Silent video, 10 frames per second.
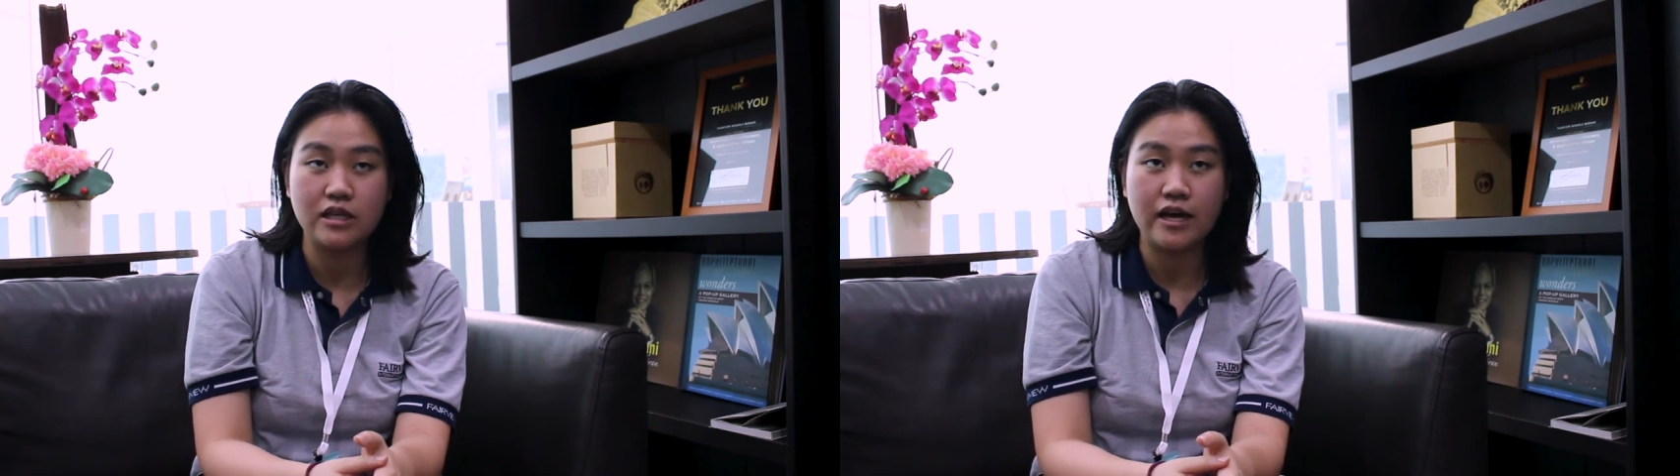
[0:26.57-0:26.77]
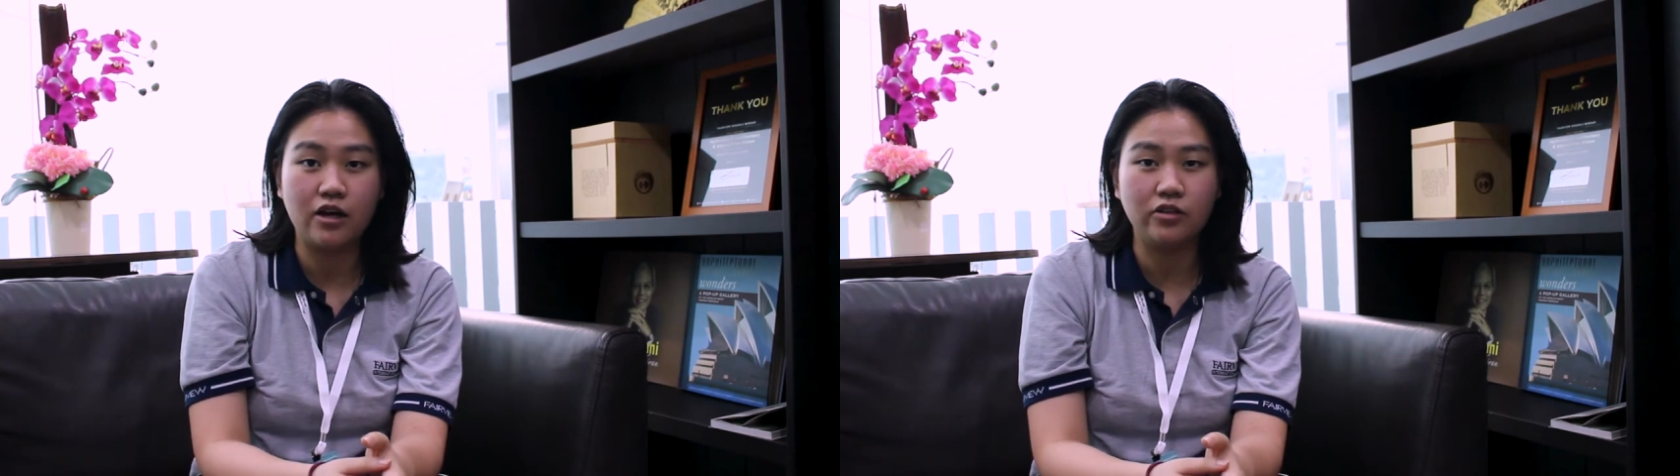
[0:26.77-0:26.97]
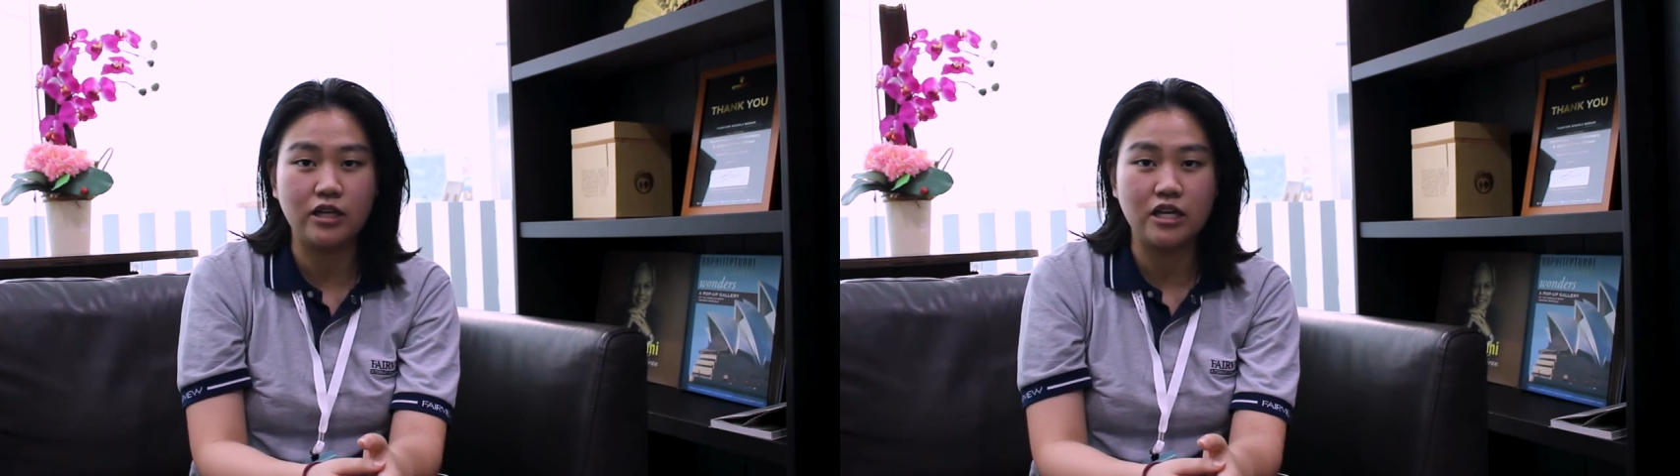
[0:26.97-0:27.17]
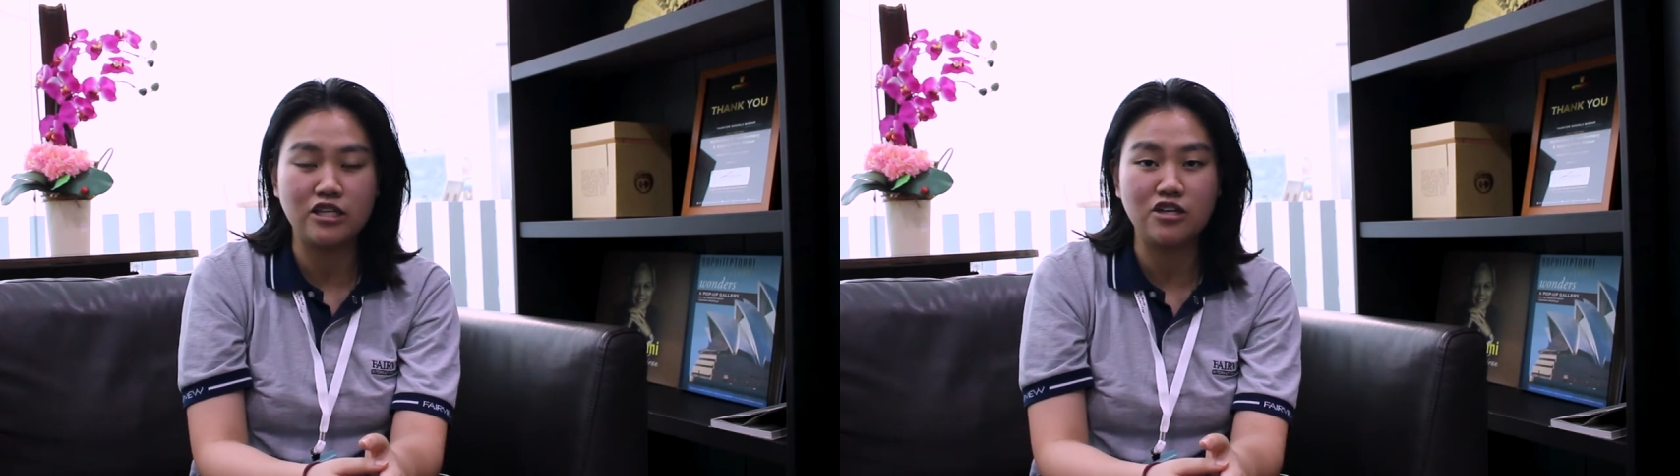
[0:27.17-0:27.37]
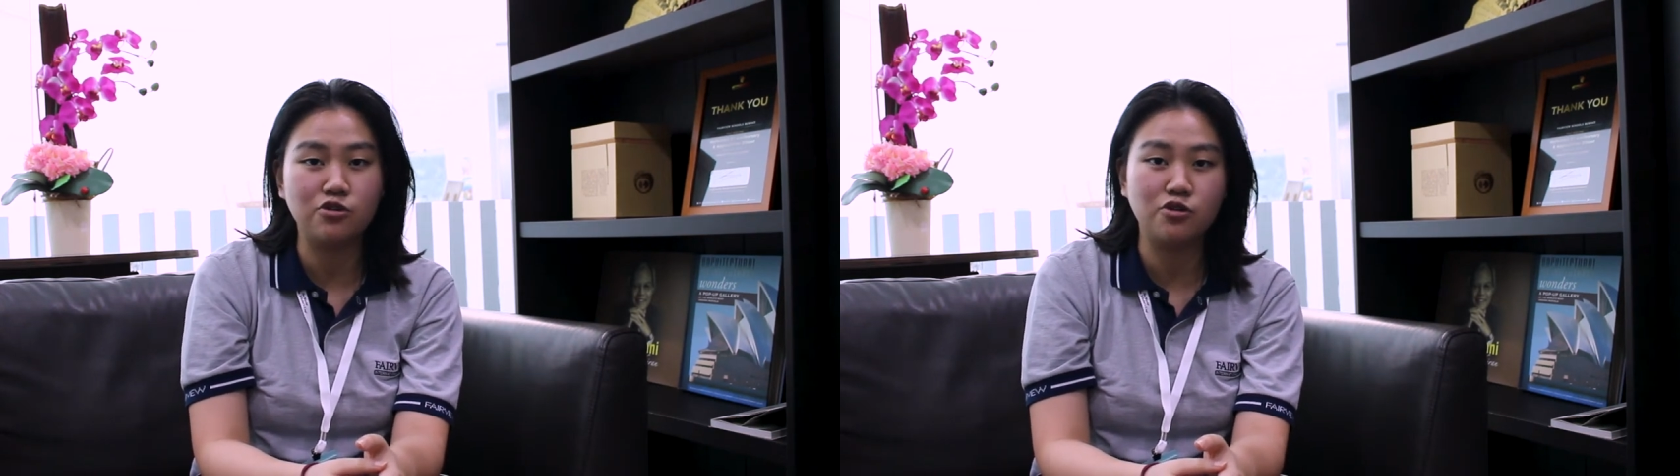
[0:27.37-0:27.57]
held
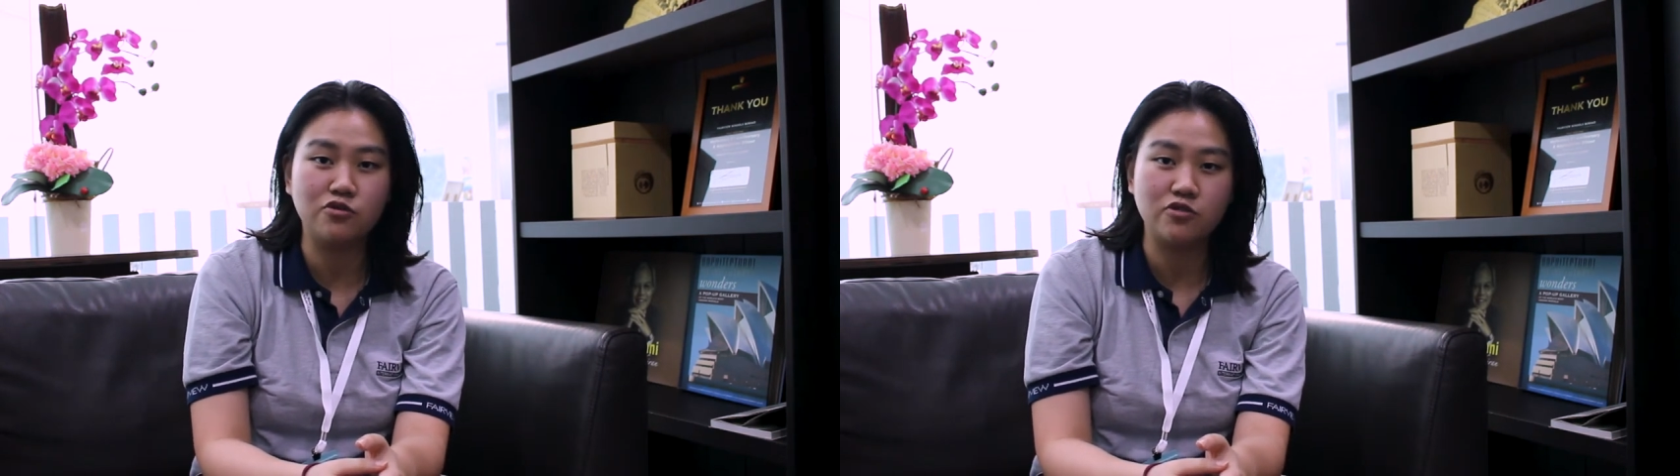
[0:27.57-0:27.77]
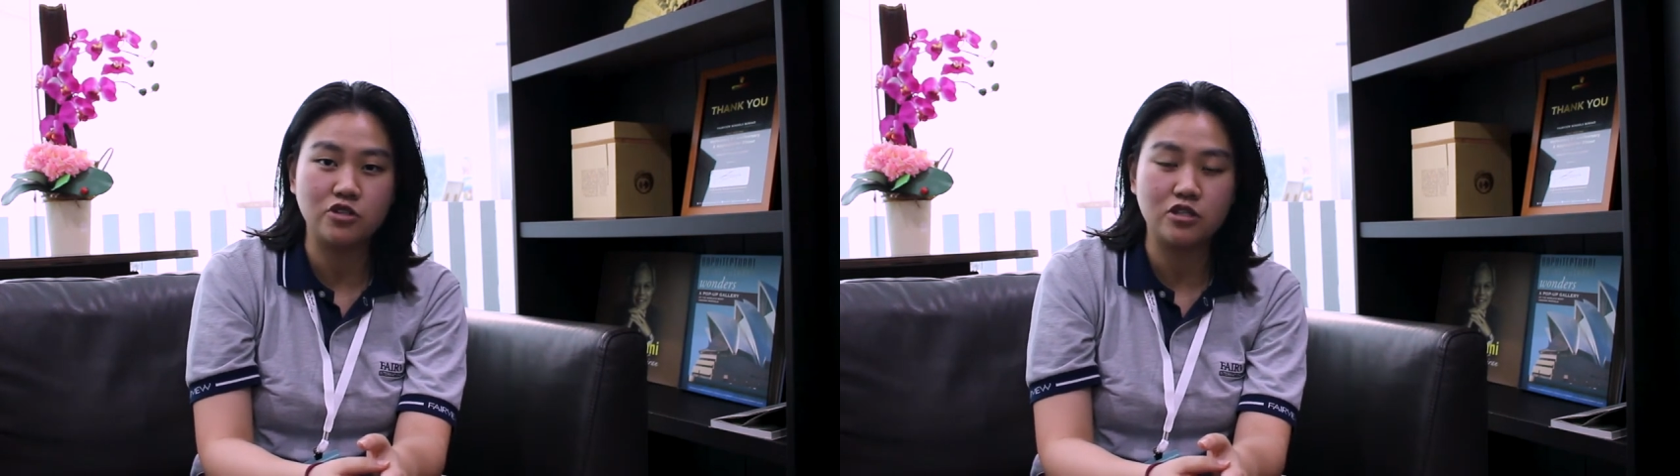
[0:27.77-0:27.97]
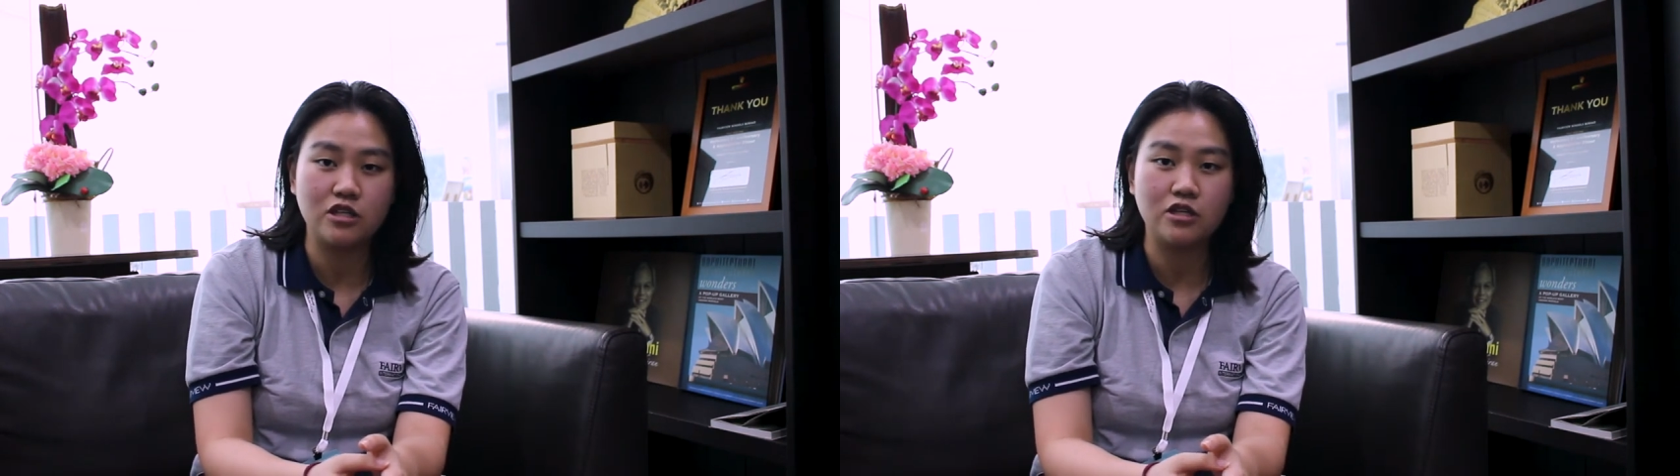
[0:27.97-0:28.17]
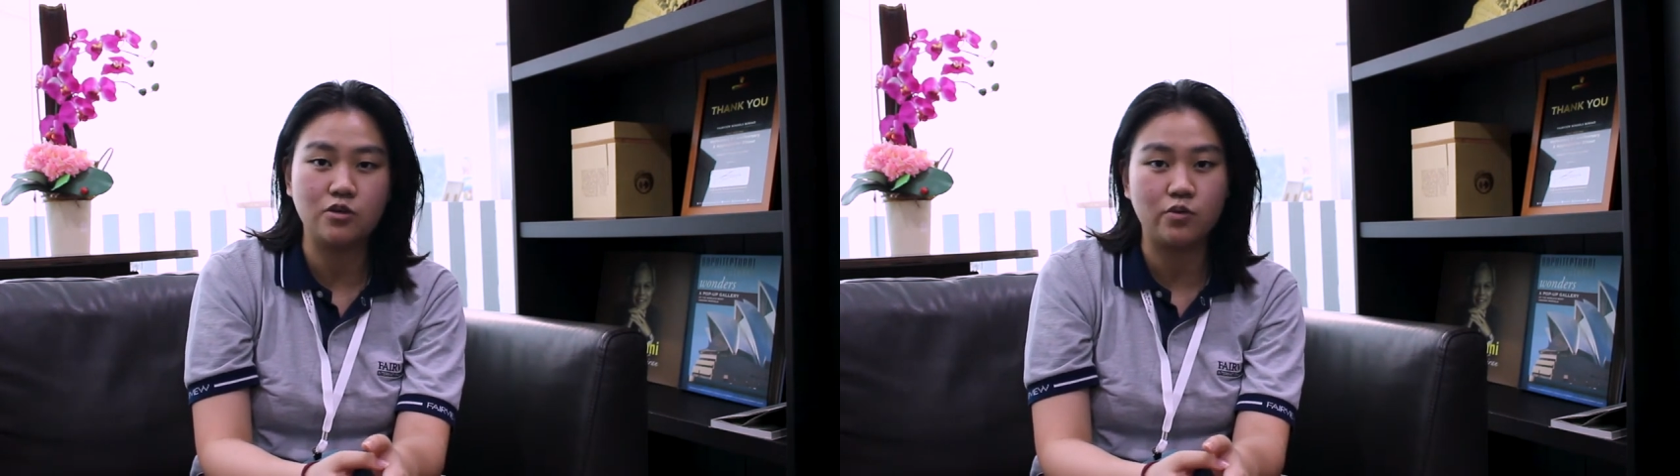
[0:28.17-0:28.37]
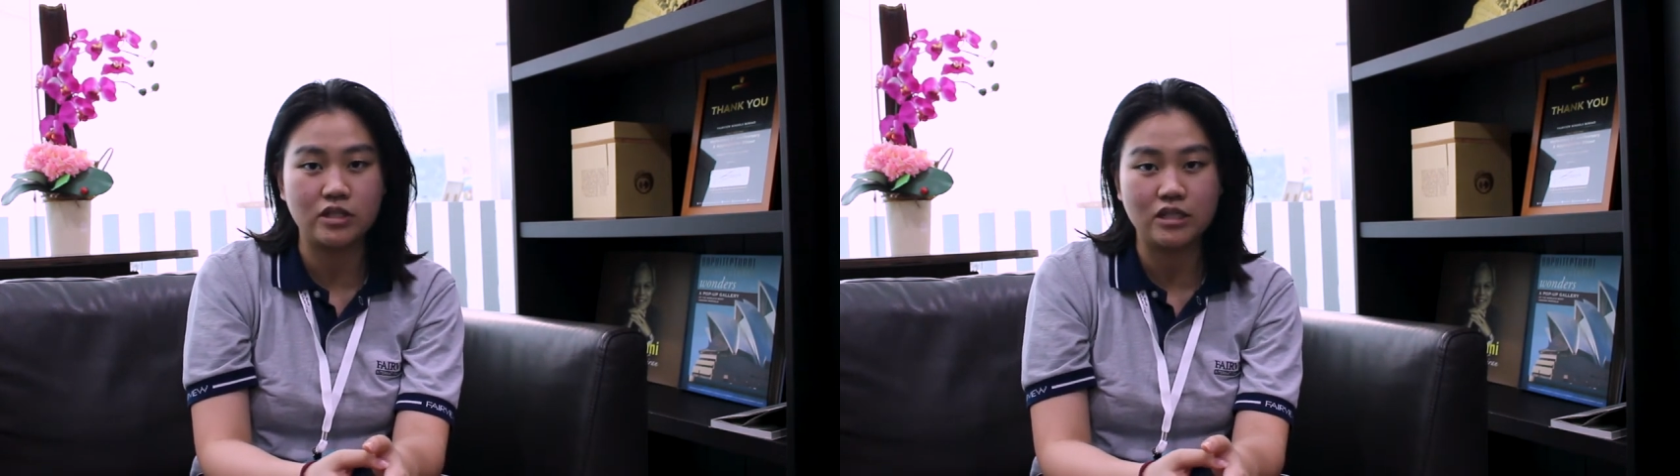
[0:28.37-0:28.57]
in Yale University,
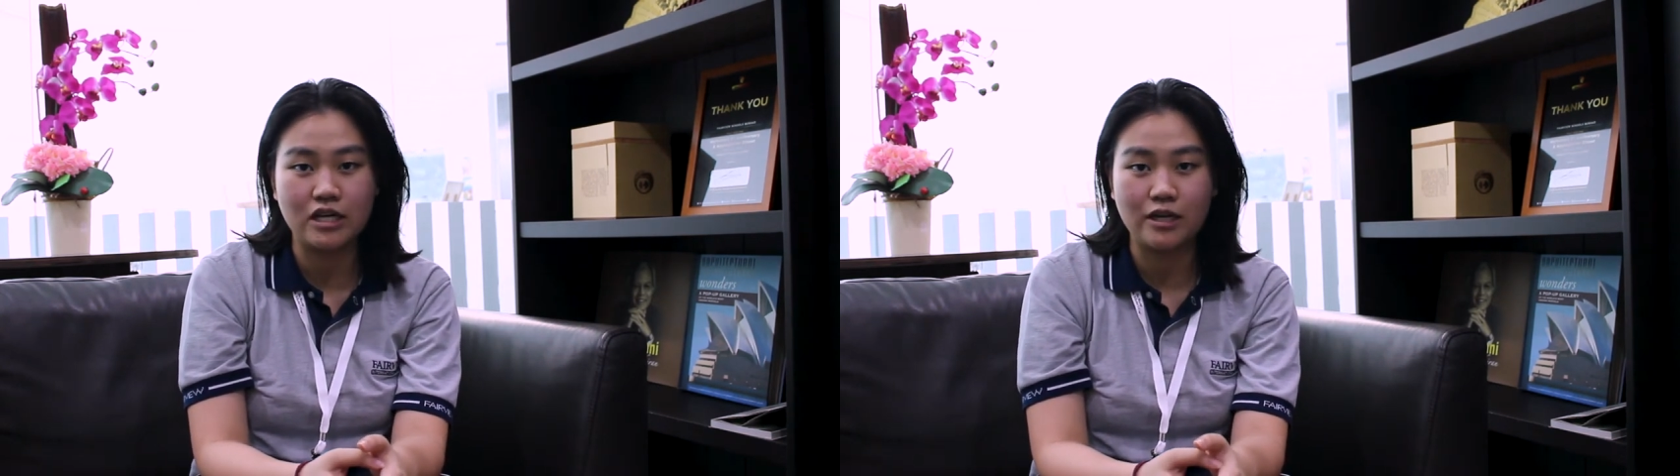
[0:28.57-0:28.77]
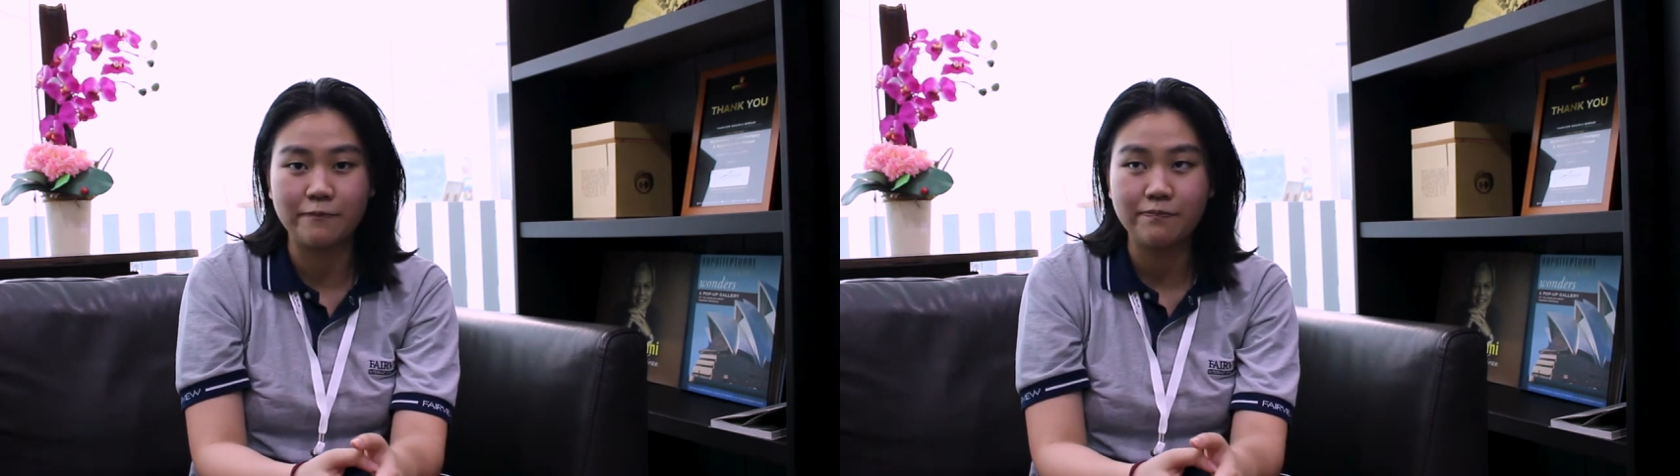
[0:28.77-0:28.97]
USA.